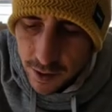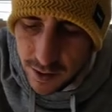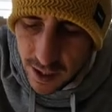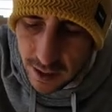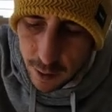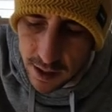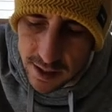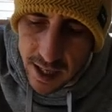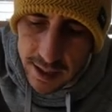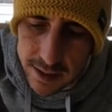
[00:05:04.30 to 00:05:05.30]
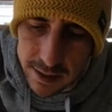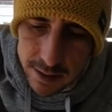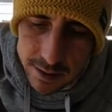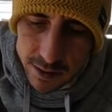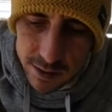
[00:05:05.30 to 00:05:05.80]
T ticket
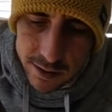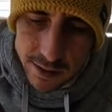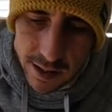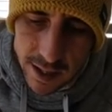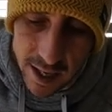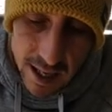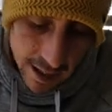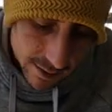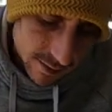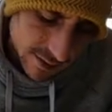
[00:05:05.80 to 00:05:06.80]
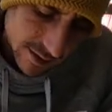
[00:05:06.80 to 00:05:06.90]
thirty-six, get a hit,